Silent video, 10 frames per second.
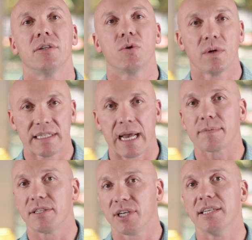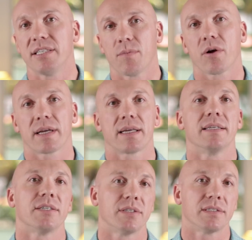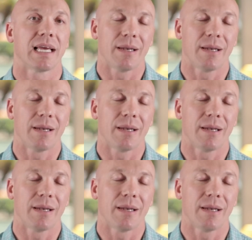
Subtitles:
to adapt to changing market conditions